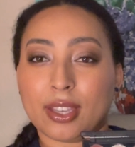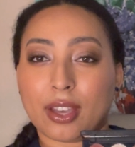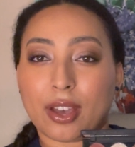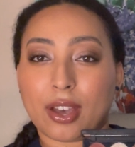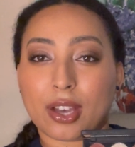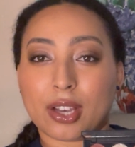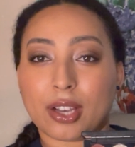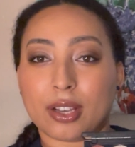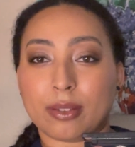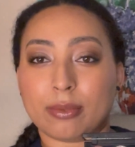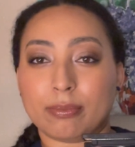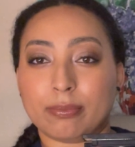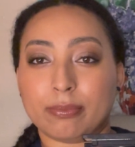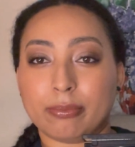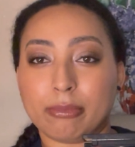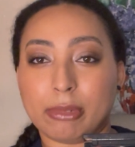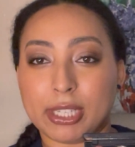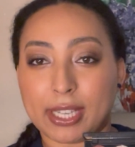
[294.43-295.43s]

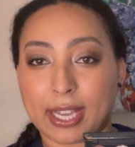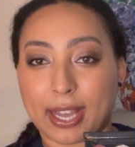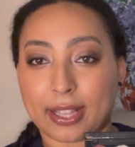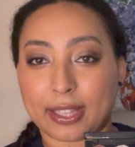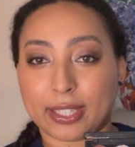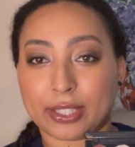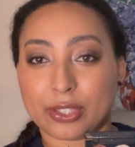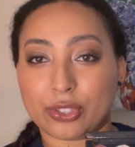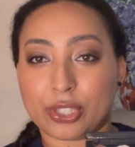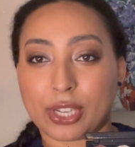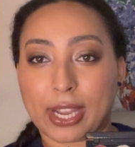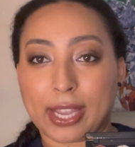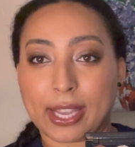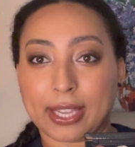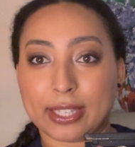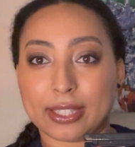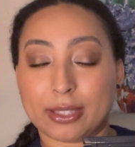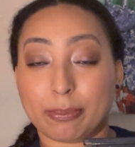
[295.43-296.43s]
metallic
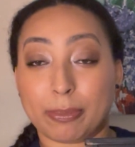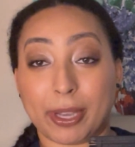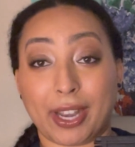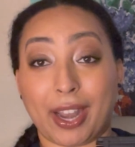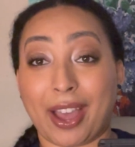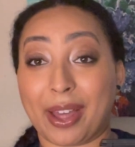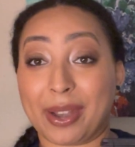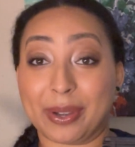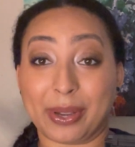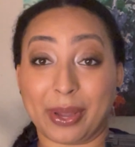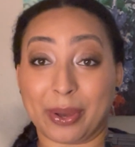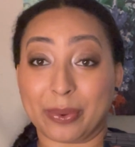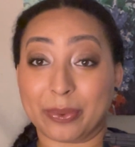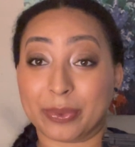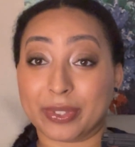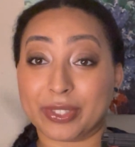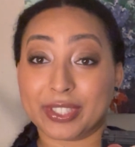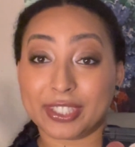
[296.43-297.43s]
shades, but I don't know,
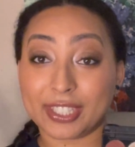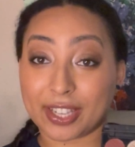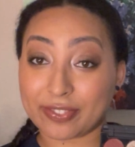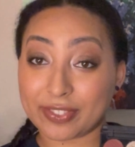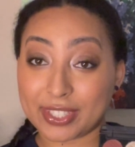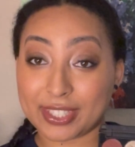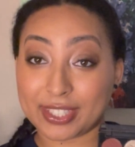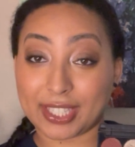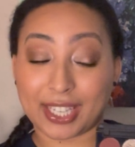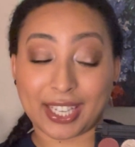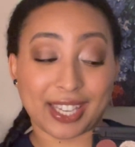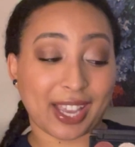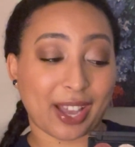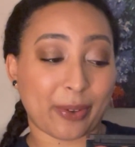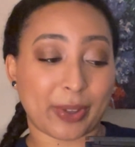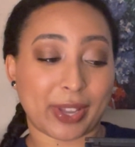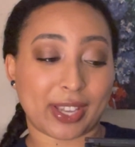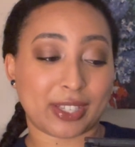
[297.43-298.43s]
we'll just have to see
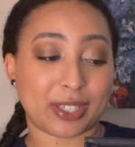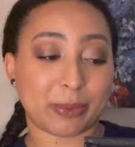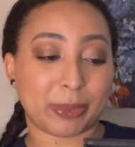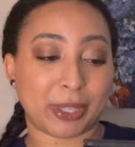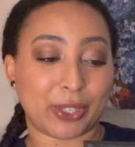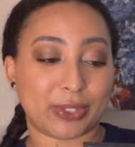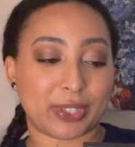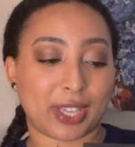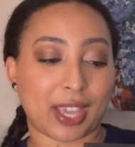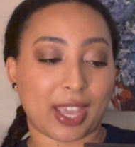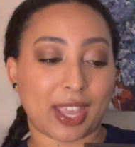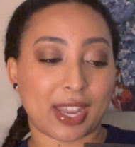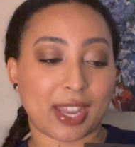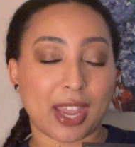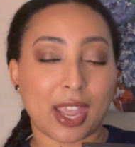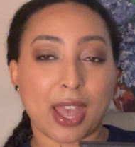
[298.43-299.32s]
how I end up using it.